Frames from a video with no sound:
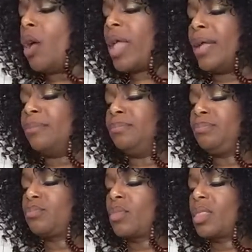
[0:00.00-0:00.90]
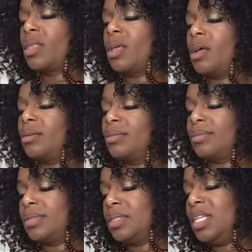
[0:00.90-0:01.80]
Okay.
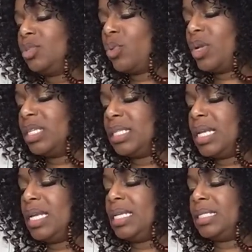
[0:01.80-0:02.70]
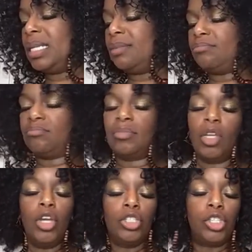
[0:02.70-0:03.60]
This one is easy.
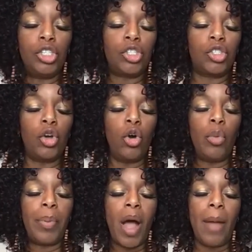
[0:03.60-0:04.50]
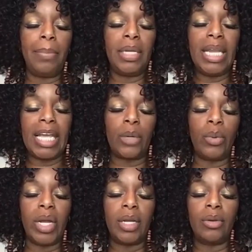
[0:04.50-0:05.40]
To scoop up
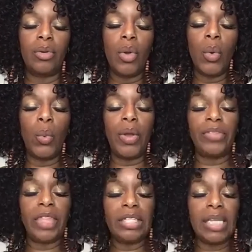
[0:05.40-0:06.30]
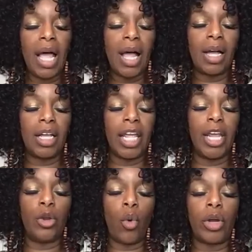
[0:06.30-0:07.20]
liquid with the tongue
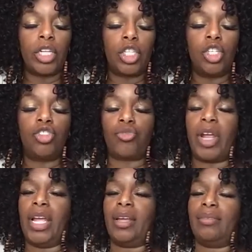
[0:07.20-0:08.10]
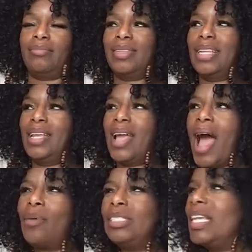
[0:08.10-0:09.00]
in order to drink.
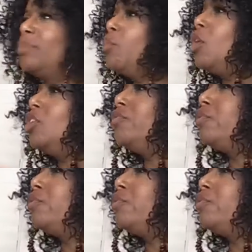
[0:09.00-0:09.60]
I would say more